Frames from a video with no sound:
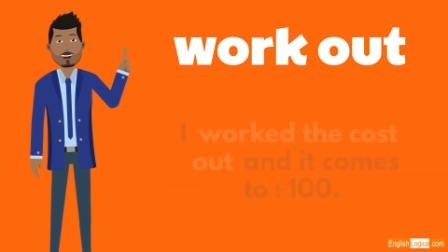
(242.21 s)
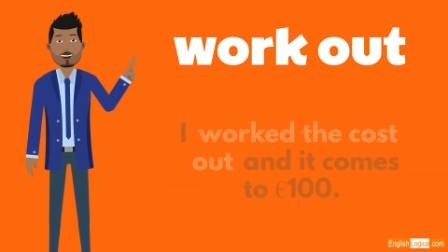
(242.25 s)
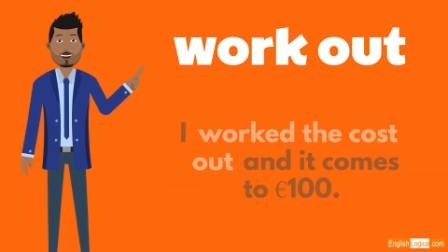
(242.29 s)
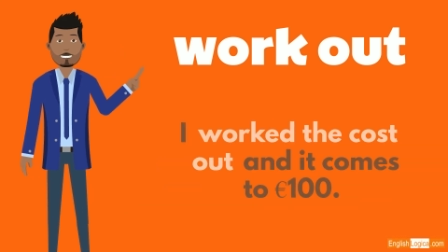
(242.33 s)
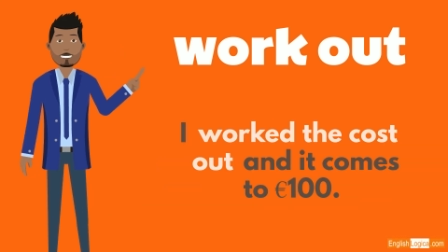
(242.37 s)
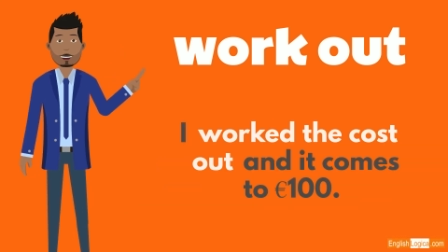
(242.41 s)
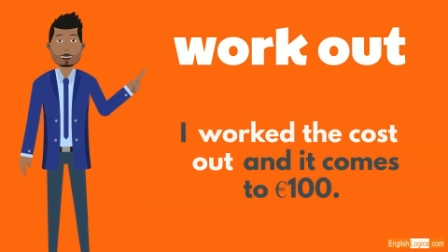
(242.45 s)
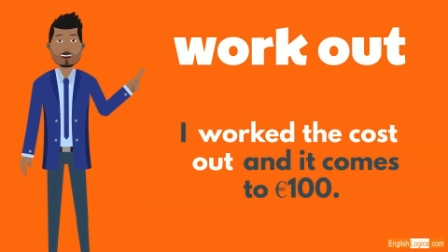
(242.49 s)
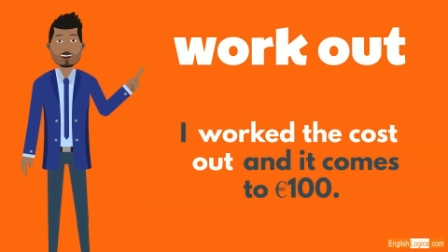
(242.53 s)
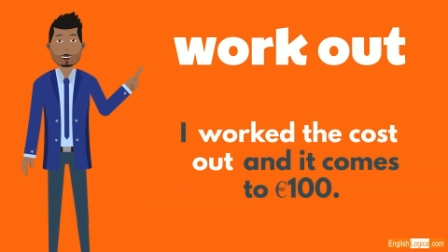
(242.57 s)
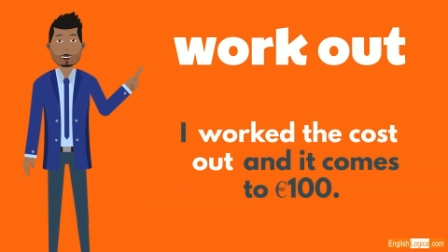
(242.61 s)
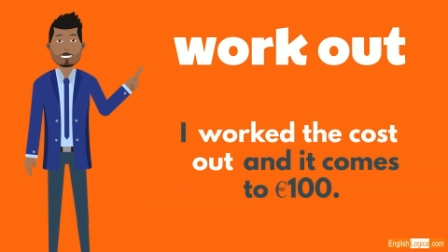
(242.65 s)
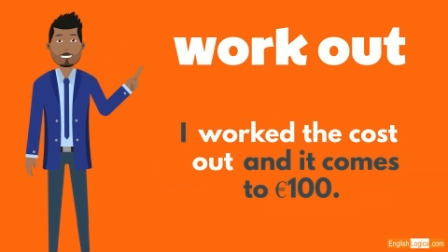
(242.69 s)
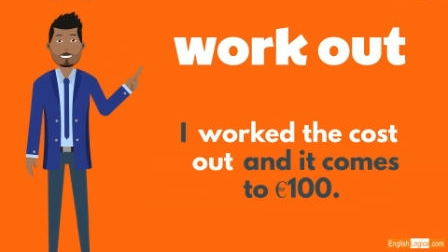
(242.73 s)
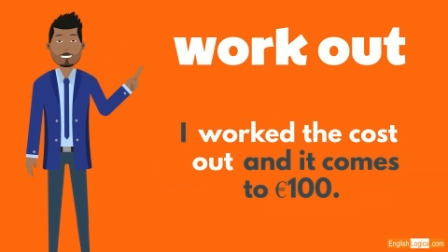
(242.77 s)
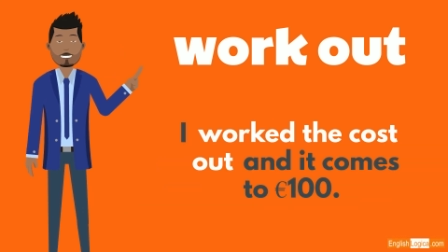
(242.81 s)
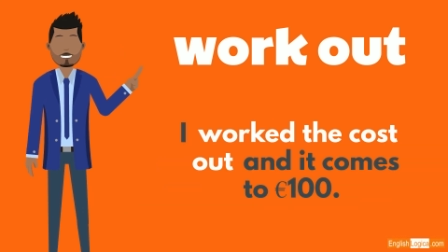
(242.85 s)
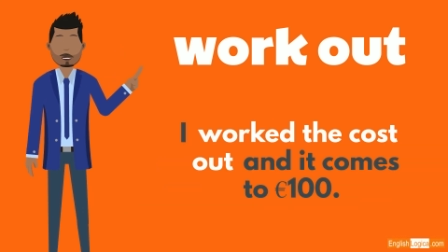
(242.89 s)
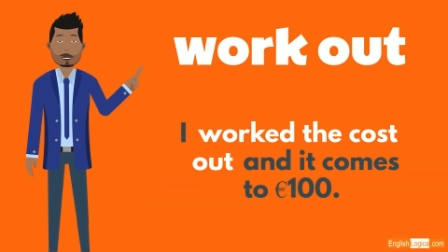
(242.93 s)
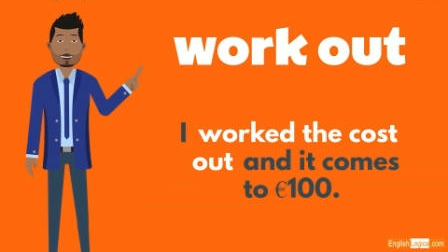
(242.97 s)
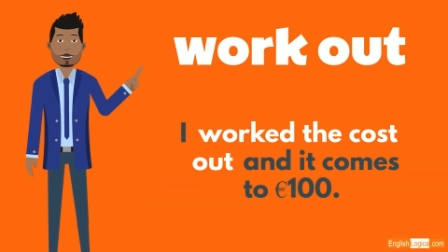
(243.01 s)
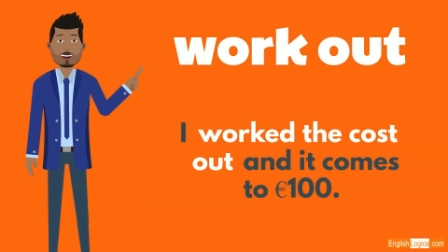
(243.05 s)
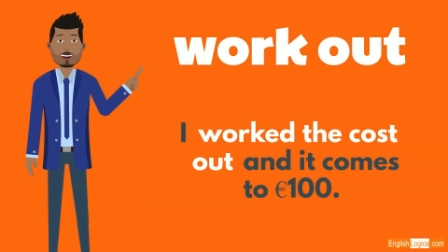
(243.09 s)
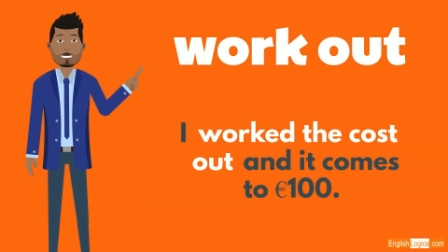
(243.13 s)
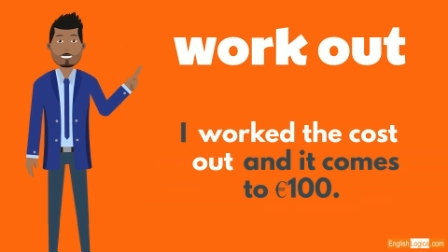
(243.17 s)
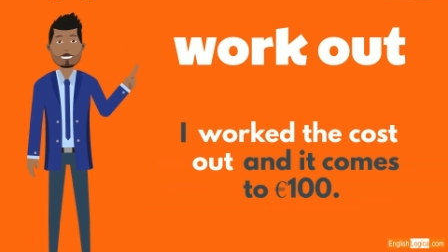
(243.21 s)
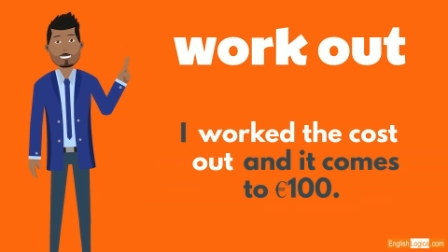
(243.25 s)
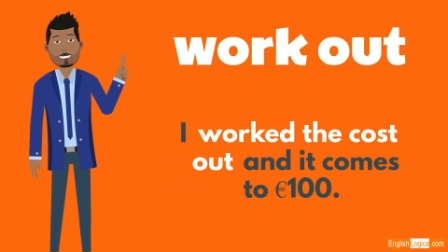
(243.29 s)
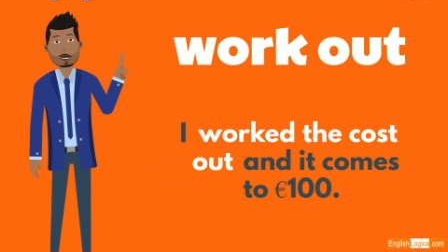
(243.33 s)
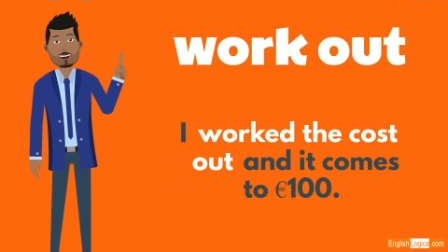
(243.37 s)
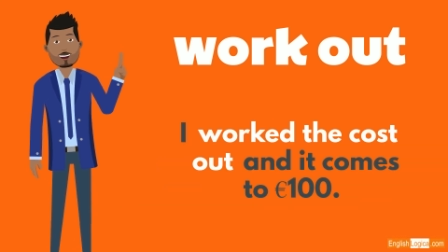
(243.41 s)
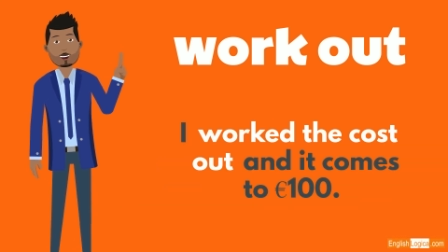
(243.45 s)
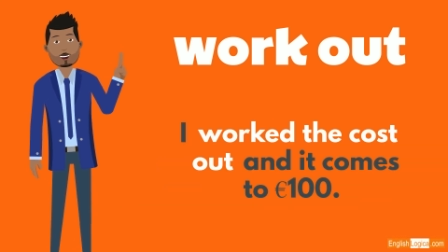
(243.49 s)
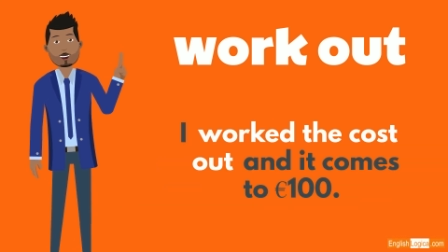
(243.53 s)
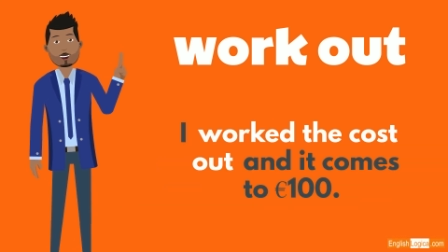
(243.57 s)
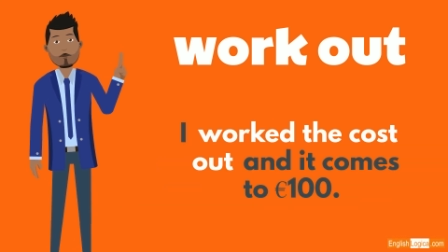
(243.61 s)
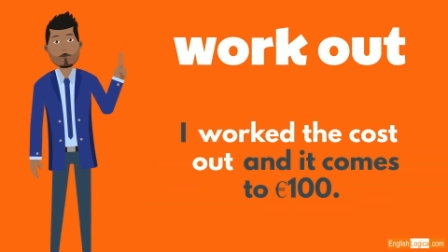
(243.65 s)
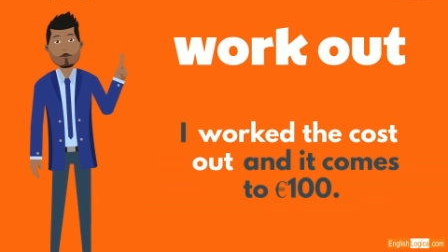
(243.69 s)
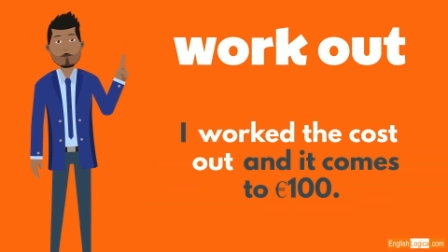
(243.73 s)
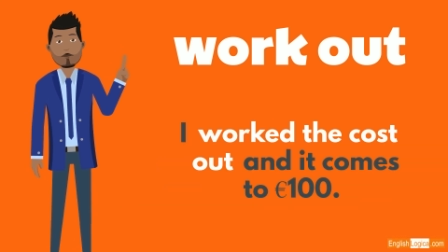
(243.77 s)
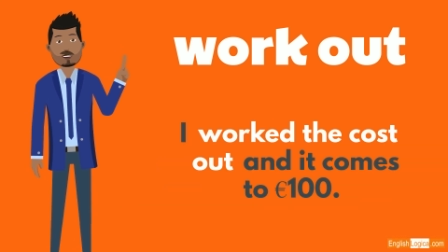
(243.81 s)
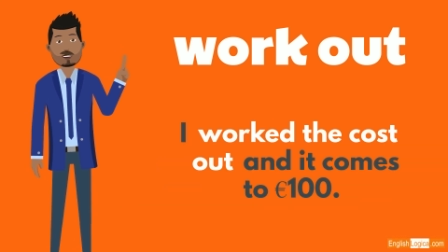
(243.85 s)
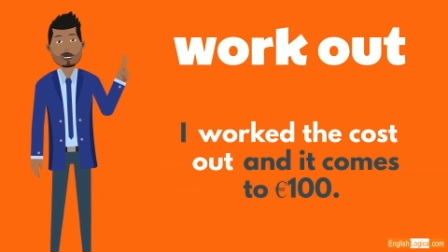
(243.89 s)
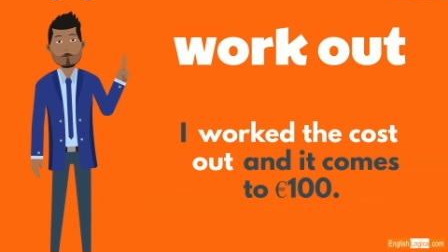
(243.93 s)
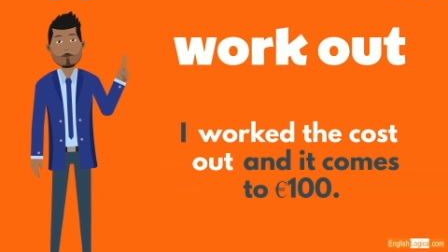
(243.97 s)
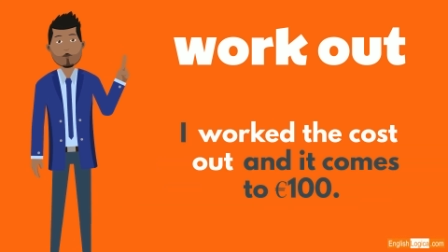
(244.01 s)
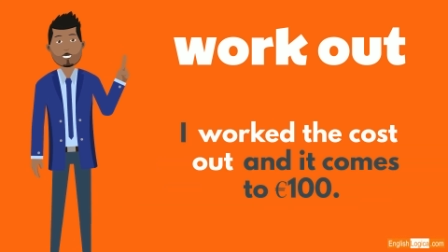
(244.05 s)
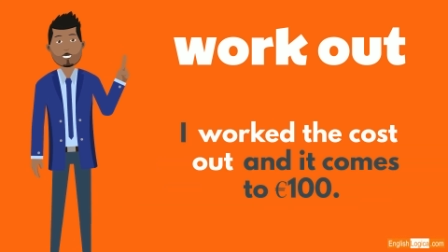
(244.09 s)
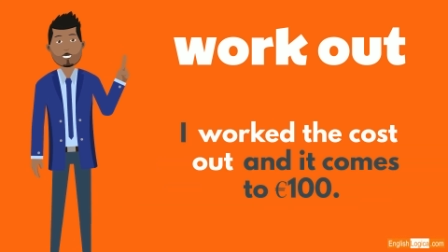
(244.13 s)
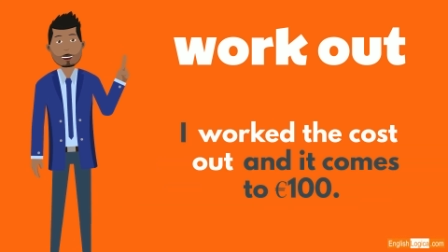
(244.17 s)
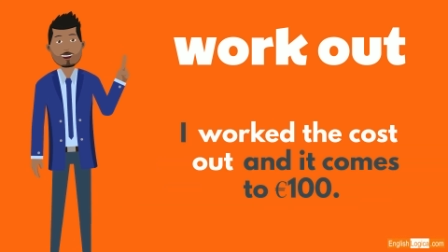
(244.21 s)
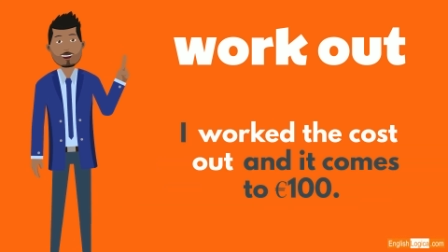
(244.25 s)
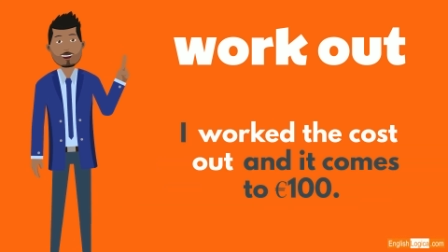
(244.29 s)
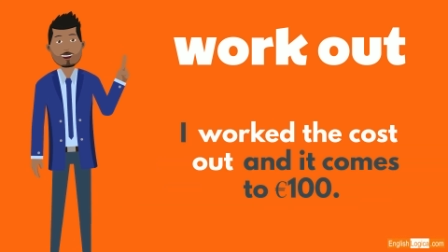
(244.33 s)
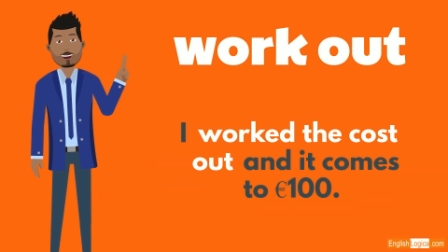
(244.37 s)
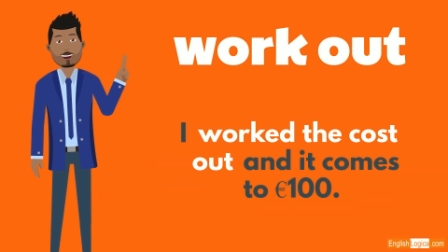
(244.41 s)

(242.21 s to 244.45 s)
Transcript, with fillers: I worked the cost out